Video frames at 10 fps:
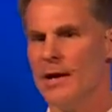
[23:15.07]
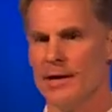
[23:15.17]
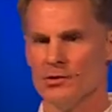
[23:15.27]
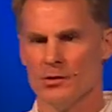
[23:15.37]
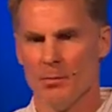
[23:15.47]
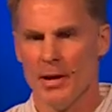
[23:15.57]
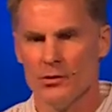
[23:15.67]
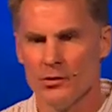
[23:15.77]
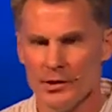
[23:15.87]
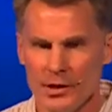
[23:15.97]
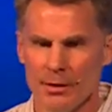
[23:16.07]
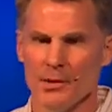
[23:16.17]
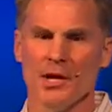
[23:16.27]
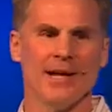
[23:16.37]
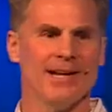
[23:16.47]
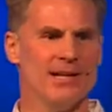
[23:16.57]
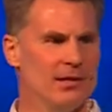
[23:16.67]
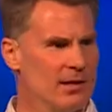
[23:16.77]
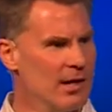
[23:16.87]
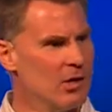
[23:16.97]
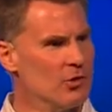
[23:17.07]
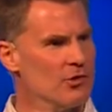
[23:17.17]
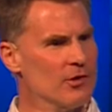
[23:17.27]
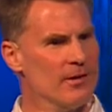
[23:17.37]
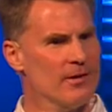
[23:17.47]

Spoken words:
and to depend on him and not anything else.